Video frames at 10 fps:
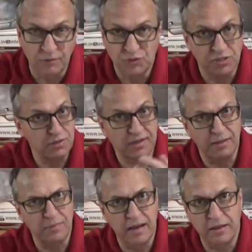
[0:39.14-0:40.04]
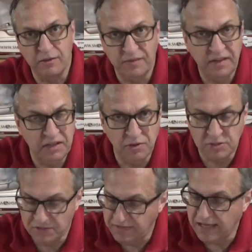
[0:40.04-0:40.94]
Just look at my
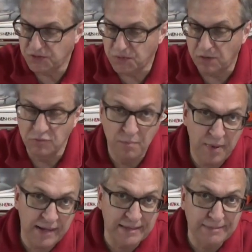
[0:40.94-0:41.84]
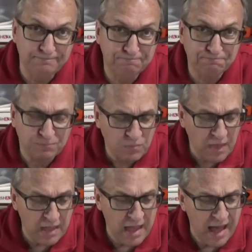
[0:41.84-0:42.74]
videos. Nice drone, but
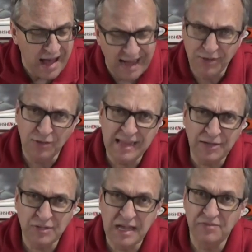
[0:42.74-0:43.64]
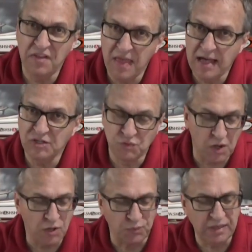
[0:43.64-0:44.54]
I don't like to have a nice
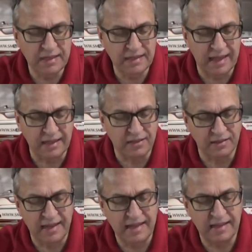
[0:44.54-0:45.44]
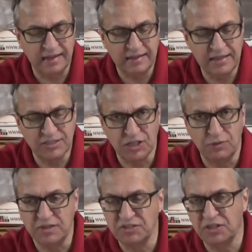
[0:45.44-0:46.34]
drone really like laying like this
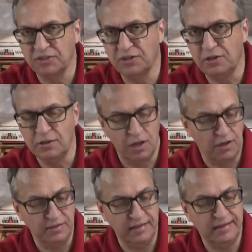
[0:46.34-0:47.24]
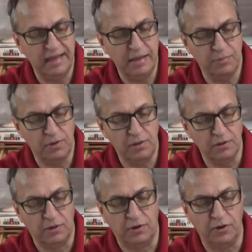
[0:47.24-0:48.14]
horizontal on a table
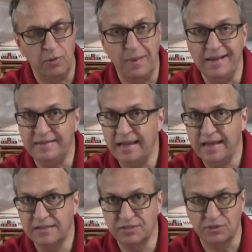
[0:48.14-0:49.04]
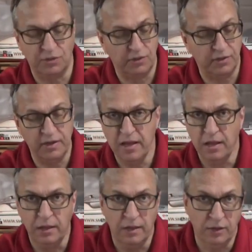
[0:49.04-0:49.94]
or on my desk or
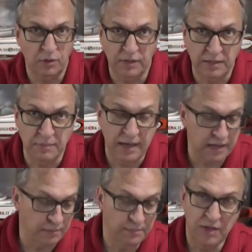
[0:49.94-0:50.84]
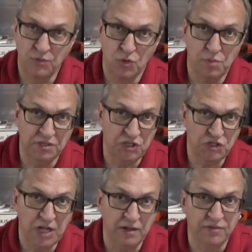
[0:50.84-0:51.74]
in my bedroom on a
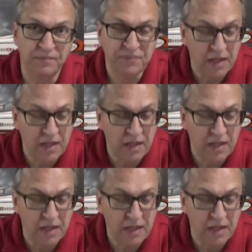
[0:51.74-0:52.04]
shelf.